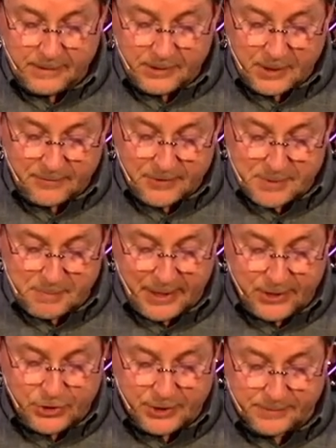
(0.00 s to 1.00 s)
Love is
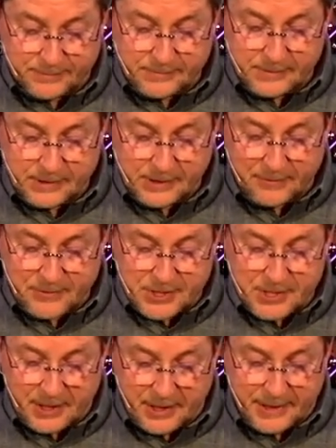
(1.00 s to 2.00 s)
patient, love is
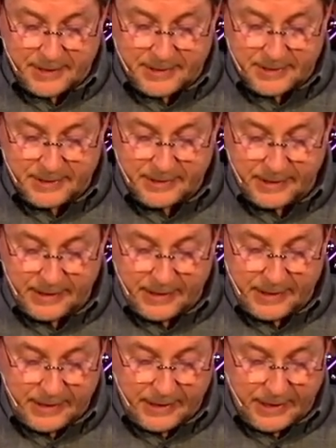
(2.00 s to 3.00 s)
kind,
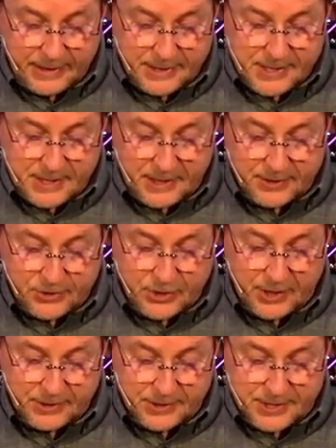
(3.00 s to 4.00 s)
and is not
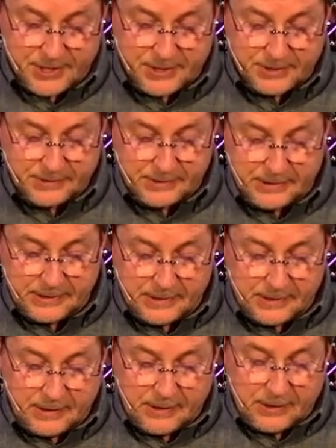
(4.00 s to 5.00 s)
jealous.
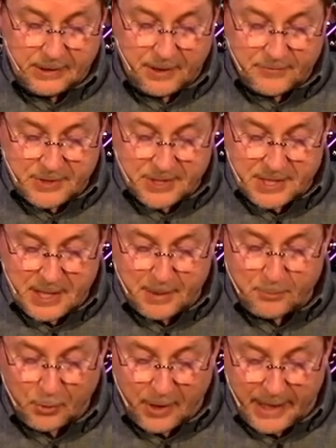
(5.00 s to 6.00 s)
Love does
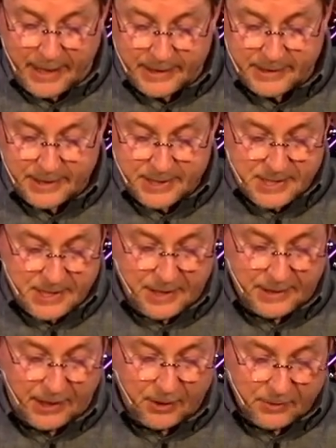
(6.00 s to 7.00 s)
not brag and is
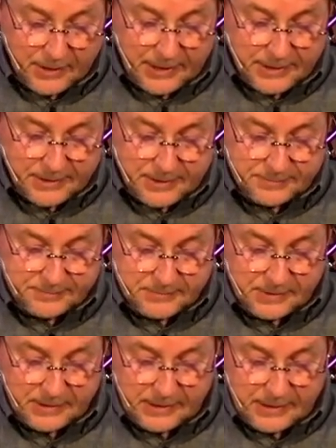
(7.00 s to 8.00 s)
not arrogant.
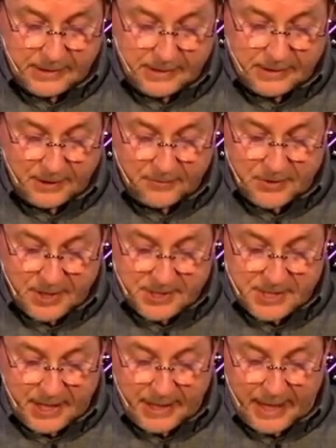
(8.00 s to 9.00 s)
Love
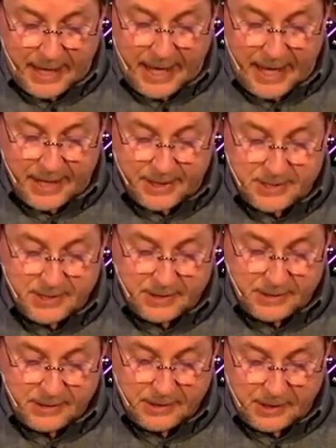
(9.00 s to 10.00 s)
does not act
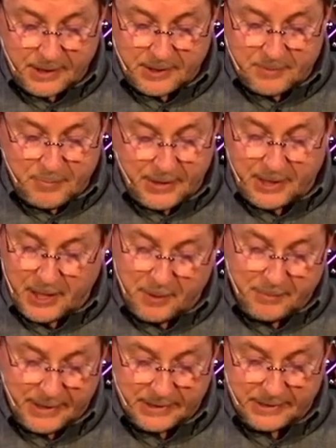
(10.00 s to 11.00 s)

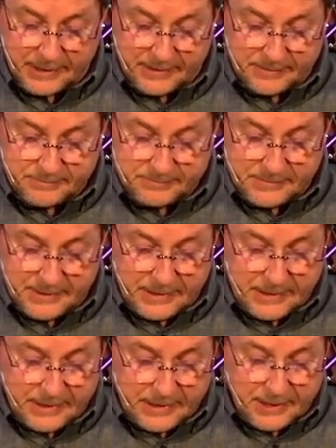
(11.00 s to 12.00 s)
unbecomingly.
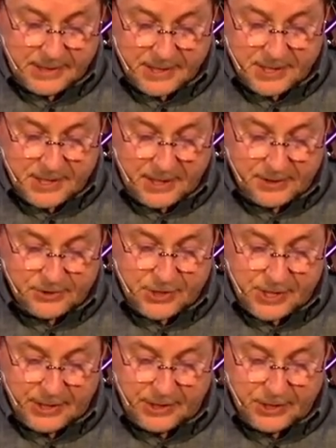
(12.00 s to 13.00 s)
It does not
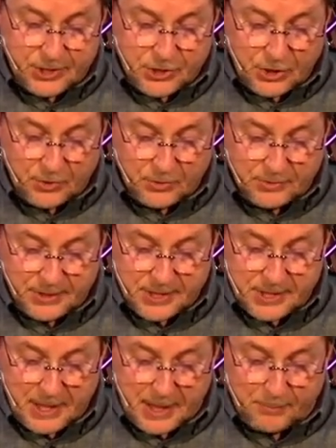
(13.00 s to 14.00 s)
seek its own,
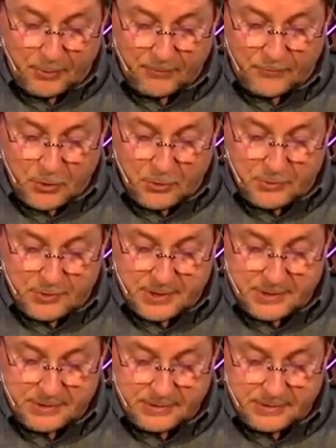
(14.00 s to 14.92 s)
is not provoked,